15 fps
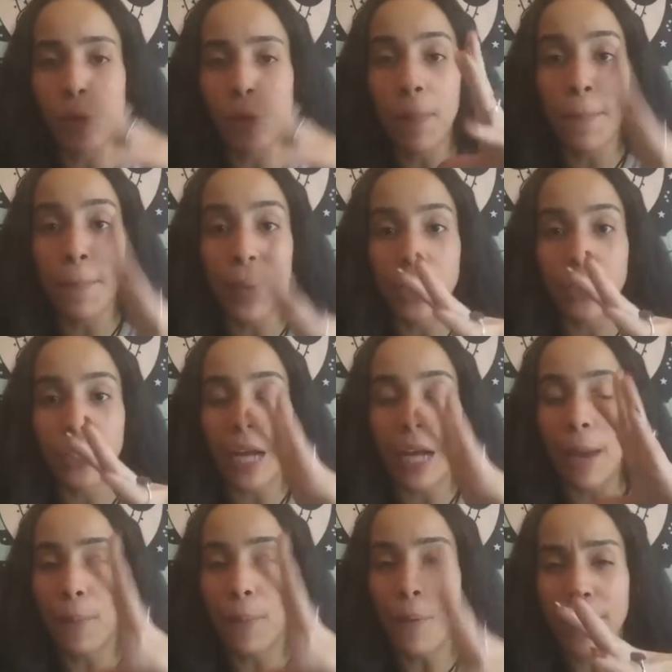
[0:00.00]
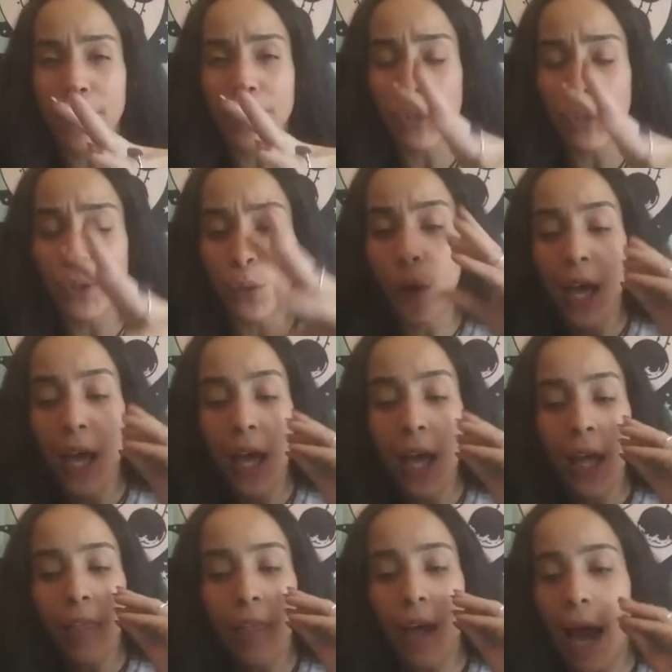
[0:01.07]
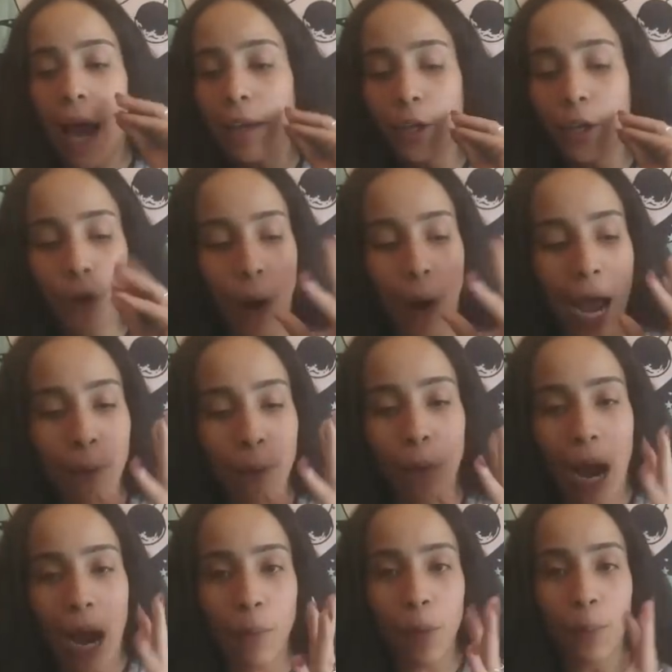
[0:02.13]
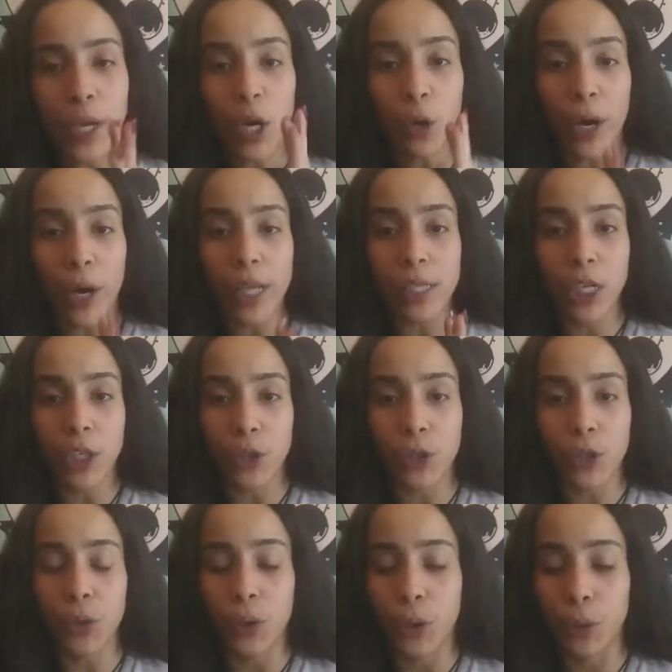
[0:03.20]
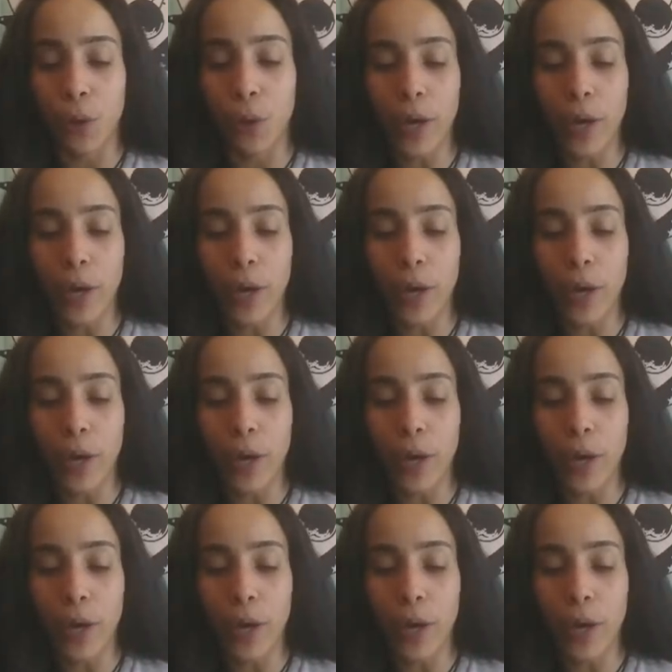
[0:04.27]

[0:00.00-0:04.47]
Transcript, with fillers: So be patient. I promise you that, you know, I will be a great teacher to you.